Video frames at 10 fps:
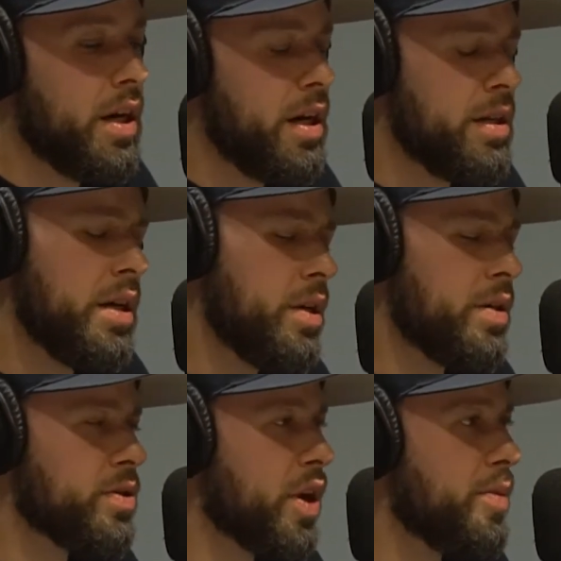Uh, yeah,
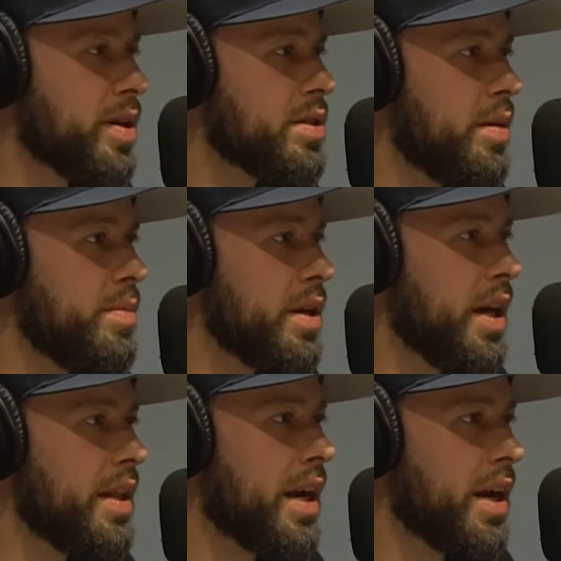it settled my
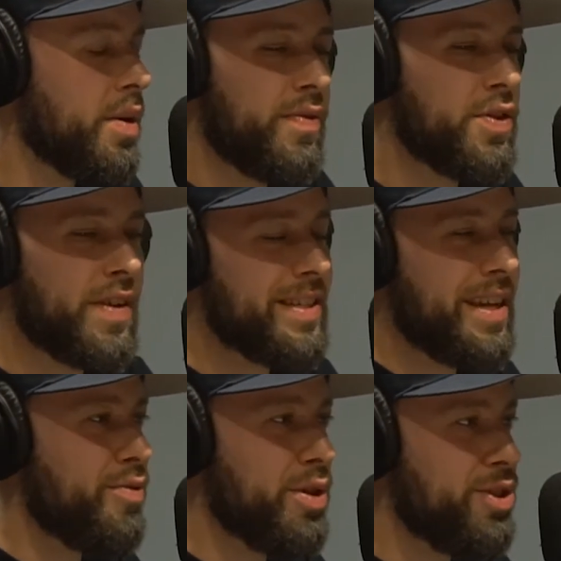stomach. And then I go, first of all,
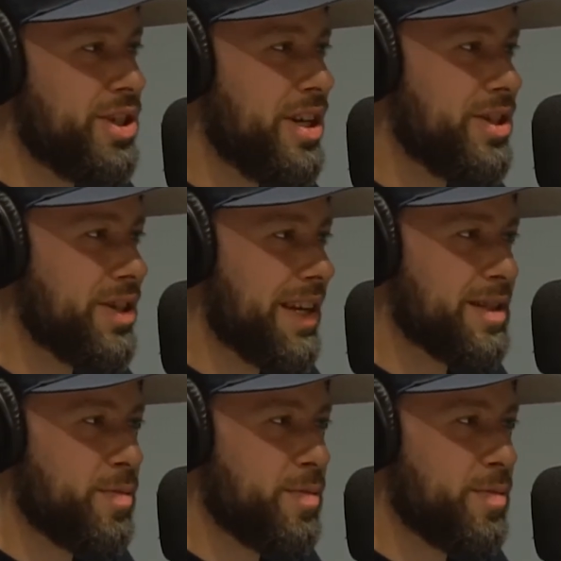that's not real ginger.